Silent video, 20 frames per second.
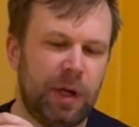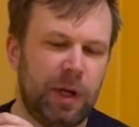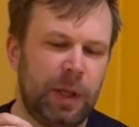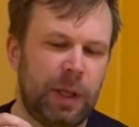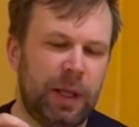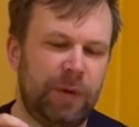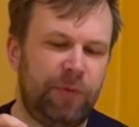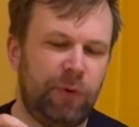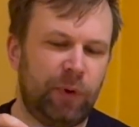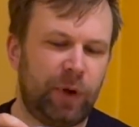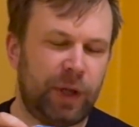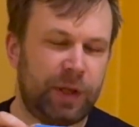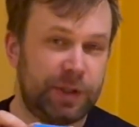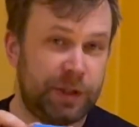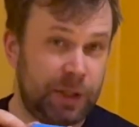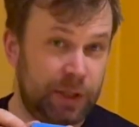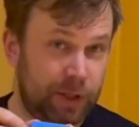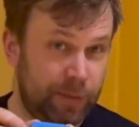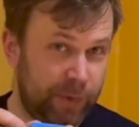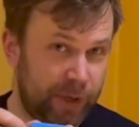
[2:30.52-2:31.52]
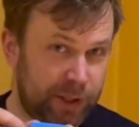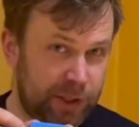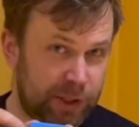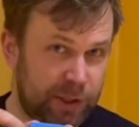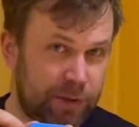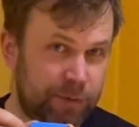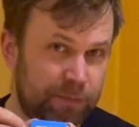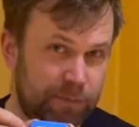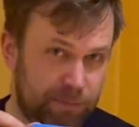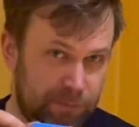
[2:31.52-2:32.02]
If you can see the
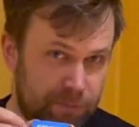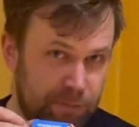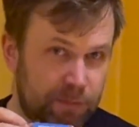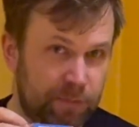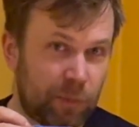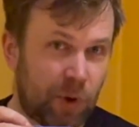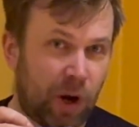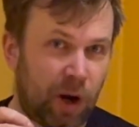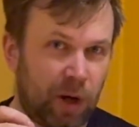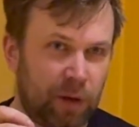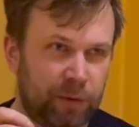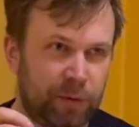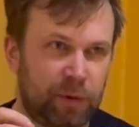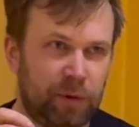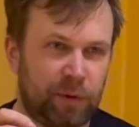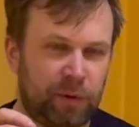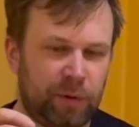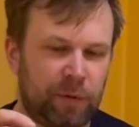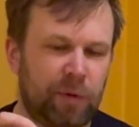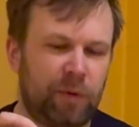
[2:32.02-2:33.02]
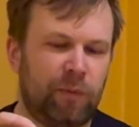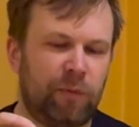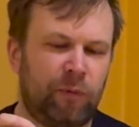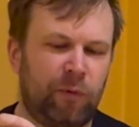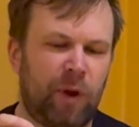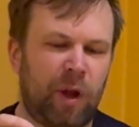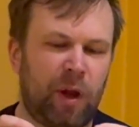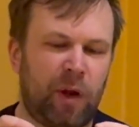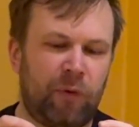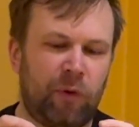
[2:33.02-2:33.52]
matches,
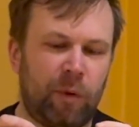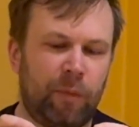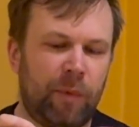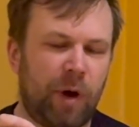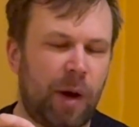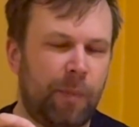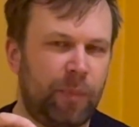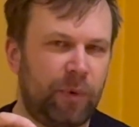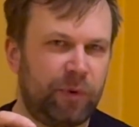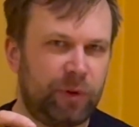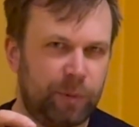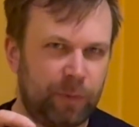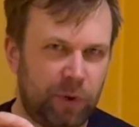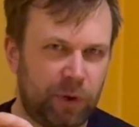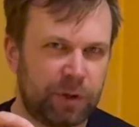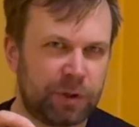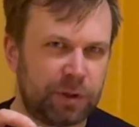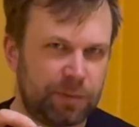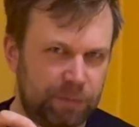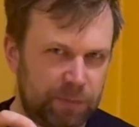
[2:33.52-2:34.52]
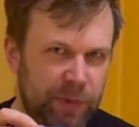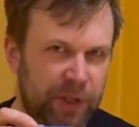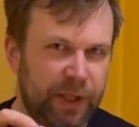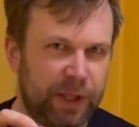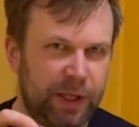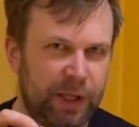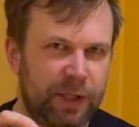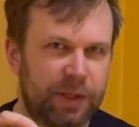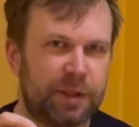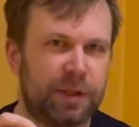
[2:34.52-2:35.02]
uh, from up of the box, it
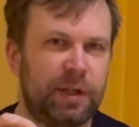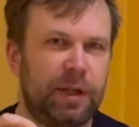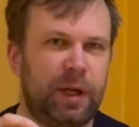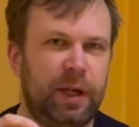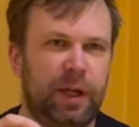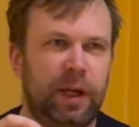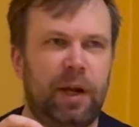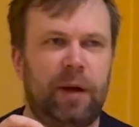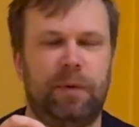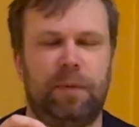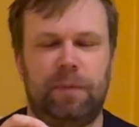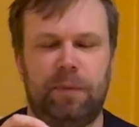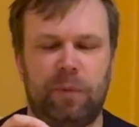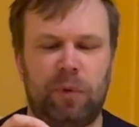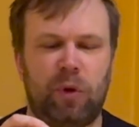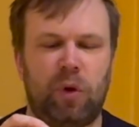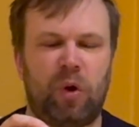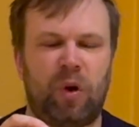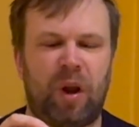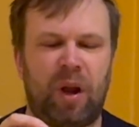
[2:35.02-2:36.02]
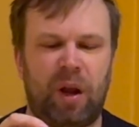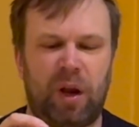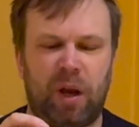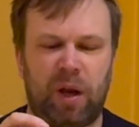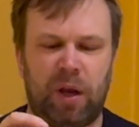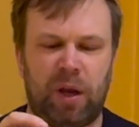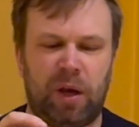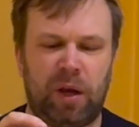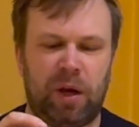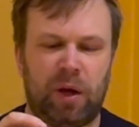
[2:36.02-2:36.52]
is in a,
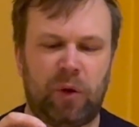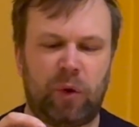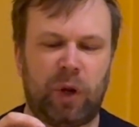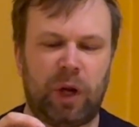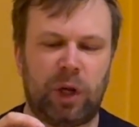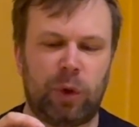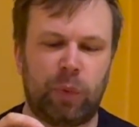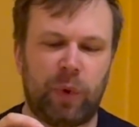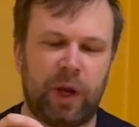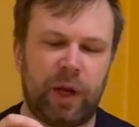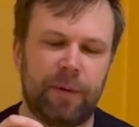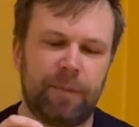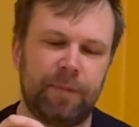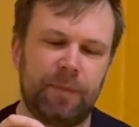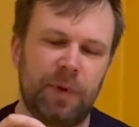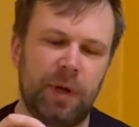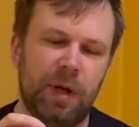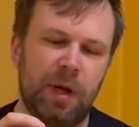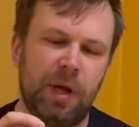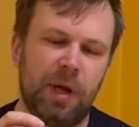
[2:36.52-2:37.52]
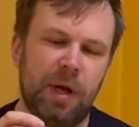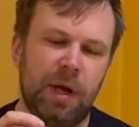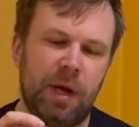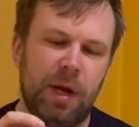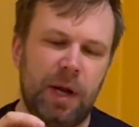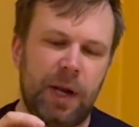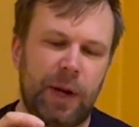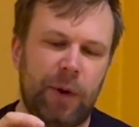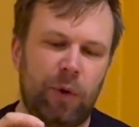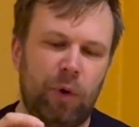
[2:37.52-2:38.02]
a, a, correct way.
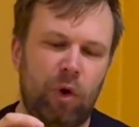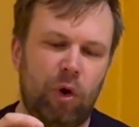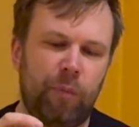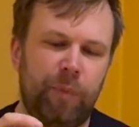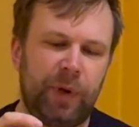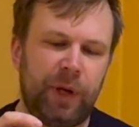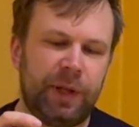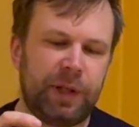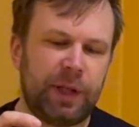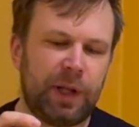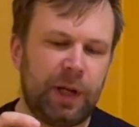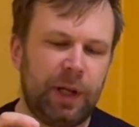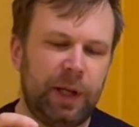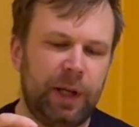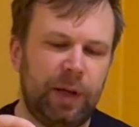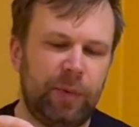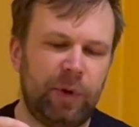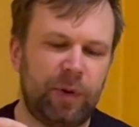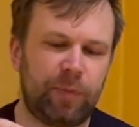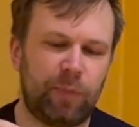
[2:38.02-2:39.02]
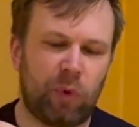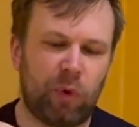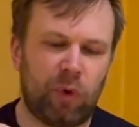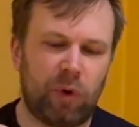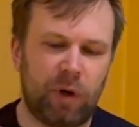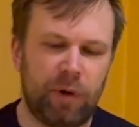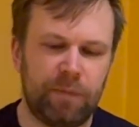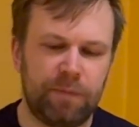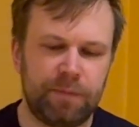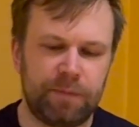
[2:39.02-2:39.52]
Now open it a little bit
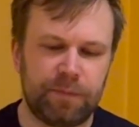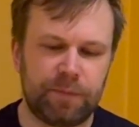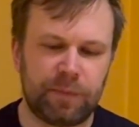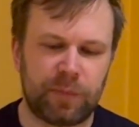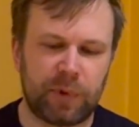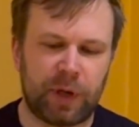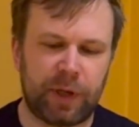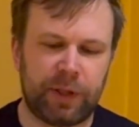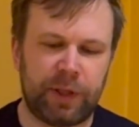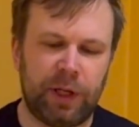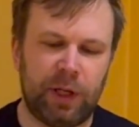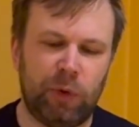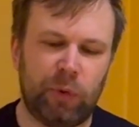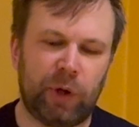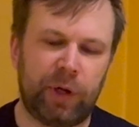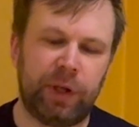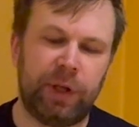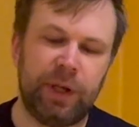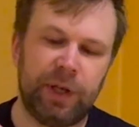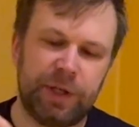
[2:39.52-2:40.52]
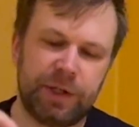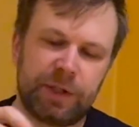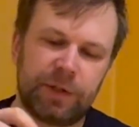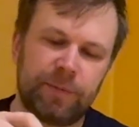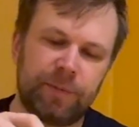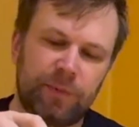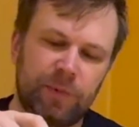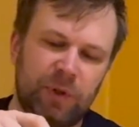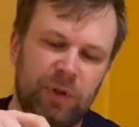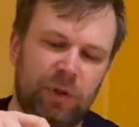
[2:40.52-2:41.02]
more until you can reach
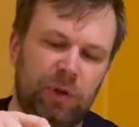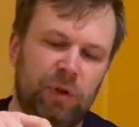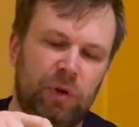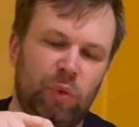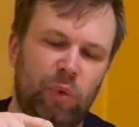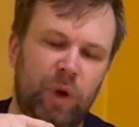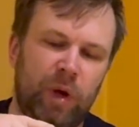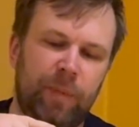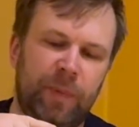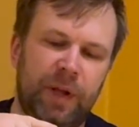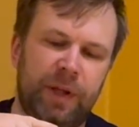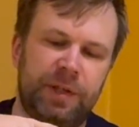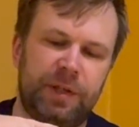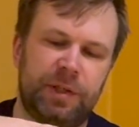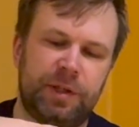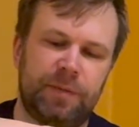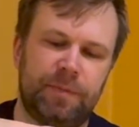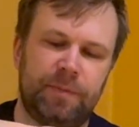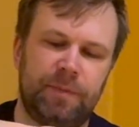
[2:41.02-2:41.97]
the one match.